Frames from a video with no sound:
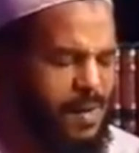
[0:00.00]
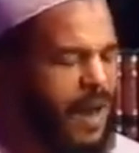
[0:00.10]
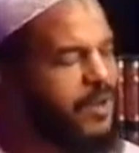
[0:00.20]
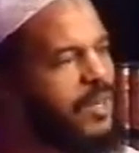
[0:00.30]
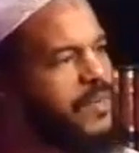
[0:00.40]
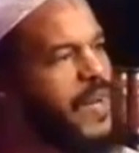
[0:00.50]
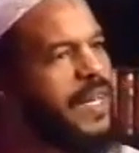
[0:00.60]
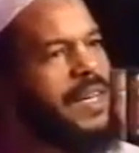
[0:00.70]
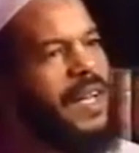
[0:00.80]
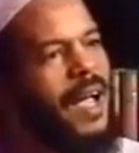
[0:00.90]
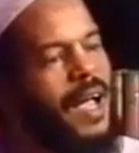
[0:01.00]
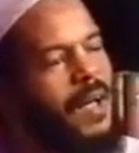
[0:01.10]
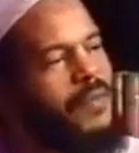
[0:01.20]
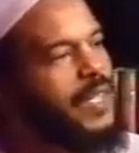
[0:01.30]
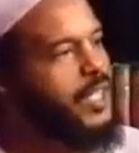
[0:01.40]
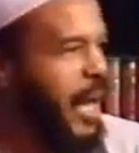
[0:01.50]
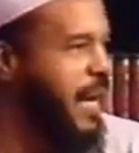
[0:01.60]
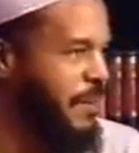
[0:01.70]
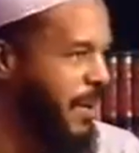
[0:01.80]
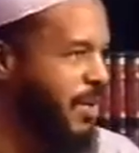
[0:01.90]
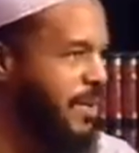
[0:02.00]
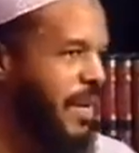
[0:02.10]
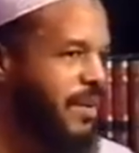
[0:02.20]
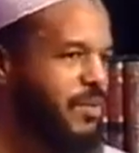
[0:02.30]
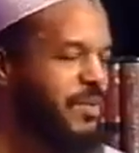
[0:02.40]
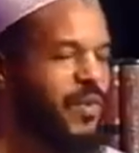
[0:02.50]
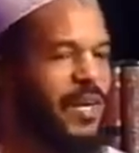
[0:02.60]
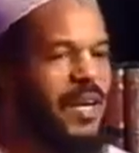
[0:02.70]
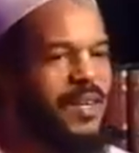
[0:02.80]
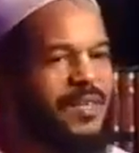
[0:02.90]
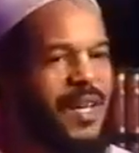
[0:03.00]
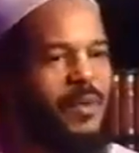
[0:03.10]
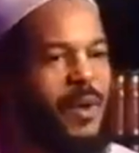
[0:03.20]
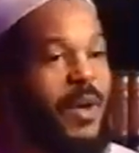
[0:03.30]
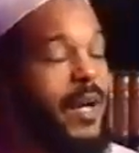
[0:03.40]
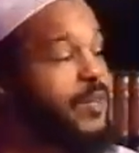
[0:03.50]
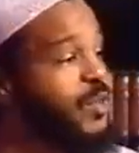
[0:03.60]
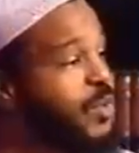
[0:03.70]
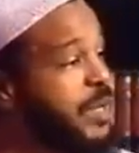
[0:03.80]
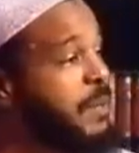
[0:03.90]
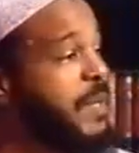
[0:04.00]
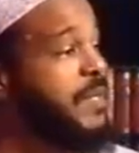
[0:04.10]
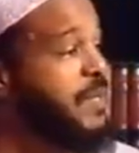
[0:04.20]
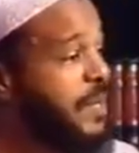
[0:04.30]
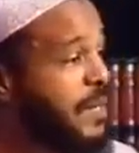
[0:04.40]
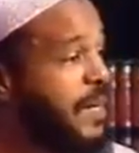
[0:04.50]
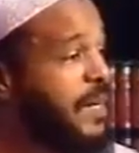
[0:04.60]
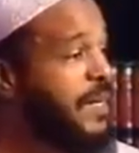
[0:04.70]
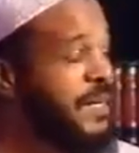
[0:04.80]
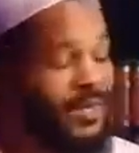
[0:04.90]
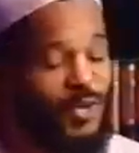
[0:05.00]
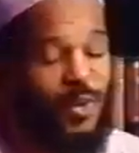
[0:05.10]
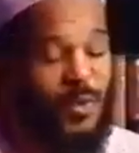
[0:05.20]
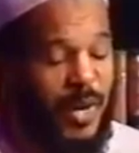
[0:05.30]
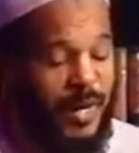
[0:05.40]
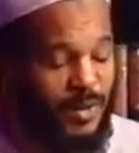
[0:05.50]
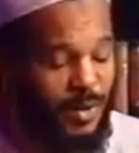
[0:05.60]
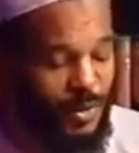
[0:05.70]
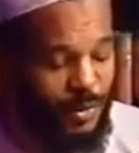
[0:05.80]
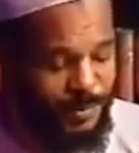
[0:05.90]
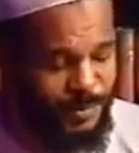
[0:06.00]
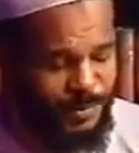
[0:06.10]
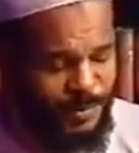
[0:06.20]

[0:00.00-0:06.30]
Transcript: I felt shy about it. I couldn't really understand why we had to do it, but this is what we had to do.